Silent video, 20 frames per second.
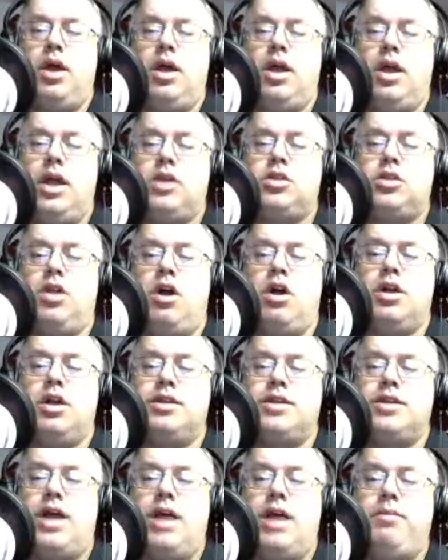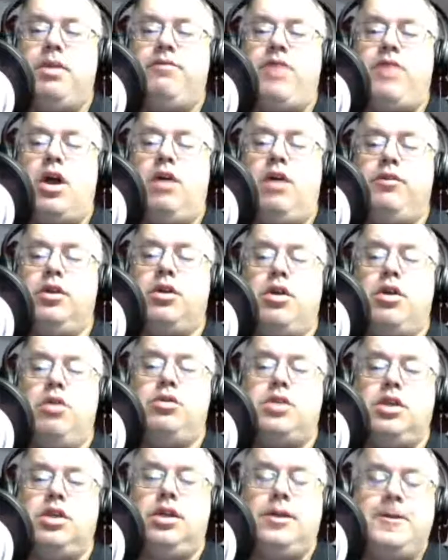as long as I'm involved in
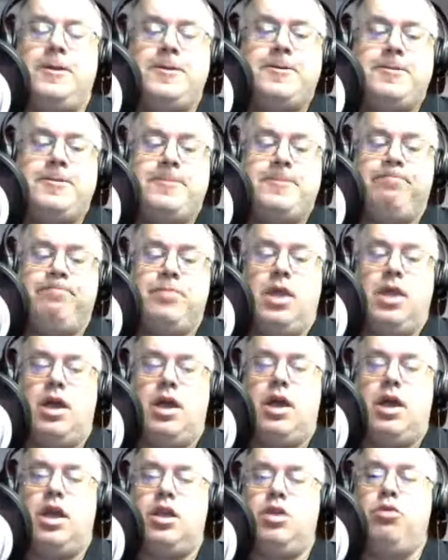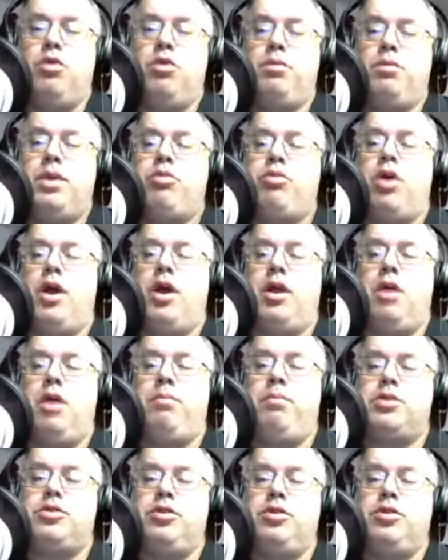coaching. You will be brought up as